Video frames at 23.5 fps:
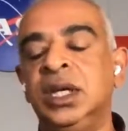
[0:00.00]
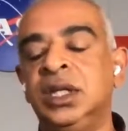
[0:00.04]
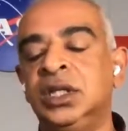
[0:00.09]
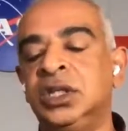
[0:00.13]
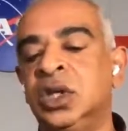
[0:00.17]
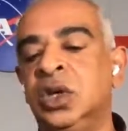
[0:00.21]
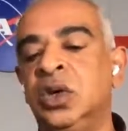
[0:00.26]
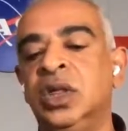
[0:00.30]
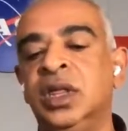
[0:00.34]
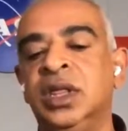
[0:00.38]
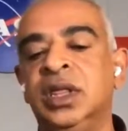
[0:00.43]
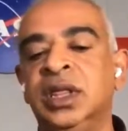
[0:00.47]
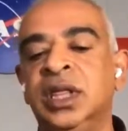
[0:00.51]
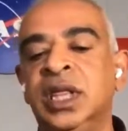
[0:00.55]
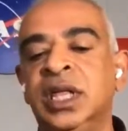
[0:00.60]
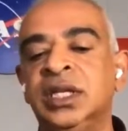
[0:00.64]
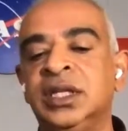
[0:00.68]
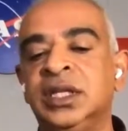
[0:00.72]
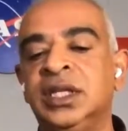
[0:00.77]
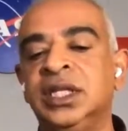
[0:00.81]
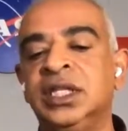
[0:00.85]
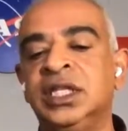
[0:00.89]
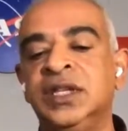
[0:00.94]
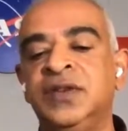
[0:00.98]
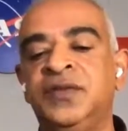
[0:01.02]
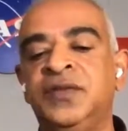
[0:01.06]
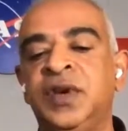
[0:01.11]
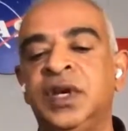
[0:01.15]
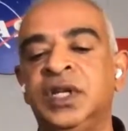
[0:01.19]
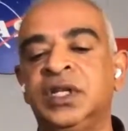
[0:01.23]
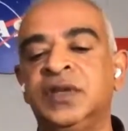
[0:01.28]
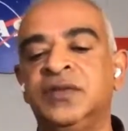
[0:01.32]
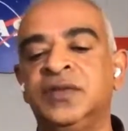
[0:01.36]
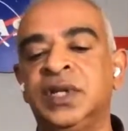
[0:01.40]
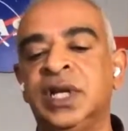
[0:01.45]
So this
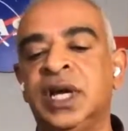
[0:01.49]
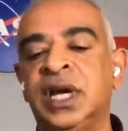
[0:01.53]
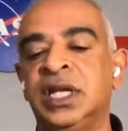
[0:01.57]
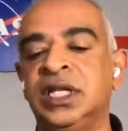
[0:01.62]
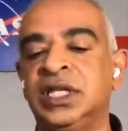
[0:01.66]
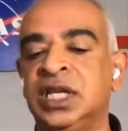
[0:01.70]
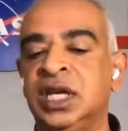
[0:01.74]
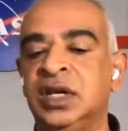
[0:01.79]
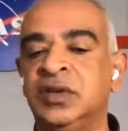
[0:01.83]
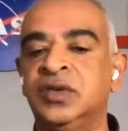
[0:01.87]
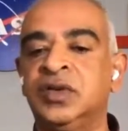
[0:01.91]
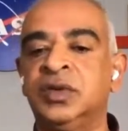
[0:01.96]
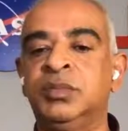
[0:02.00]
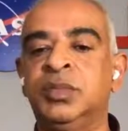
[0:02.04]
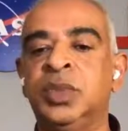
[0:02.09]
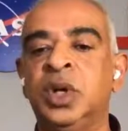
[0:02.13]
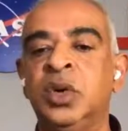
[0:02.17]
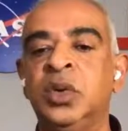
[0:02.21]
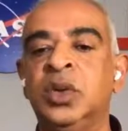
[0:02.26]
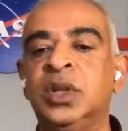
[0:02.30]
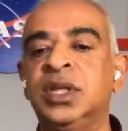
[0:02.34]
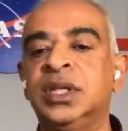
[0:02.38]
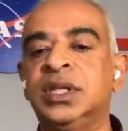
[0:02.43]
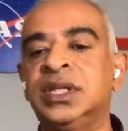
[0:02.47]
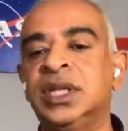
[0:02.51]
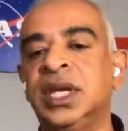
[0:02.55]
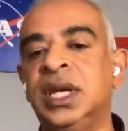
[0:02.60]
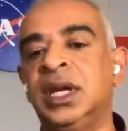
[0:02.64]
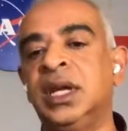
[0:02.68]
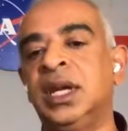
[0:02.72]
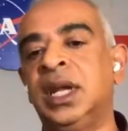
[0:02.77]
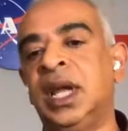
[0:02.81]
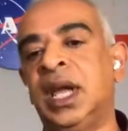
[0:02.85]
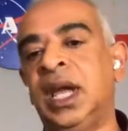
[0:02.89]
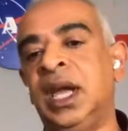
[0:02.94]
effect of tides comes from both the
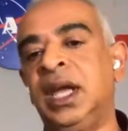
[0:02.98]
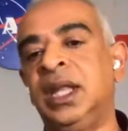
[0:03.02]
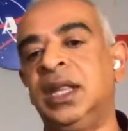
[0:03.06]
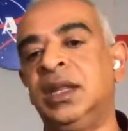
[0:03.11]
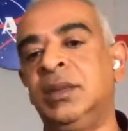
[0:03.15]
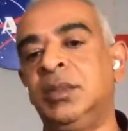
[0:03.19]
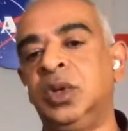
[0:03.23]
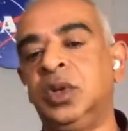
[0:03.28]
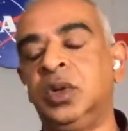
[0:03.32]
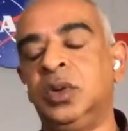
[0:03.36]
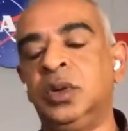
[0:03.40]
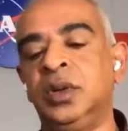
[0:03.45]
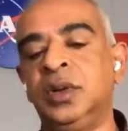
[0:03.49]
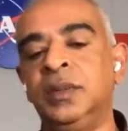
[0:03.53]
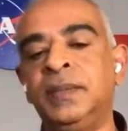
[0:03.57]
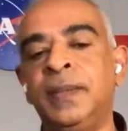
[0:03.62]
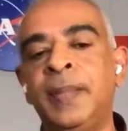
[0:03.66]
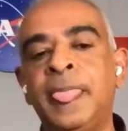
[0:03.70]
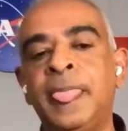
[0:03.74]
sun and the moon.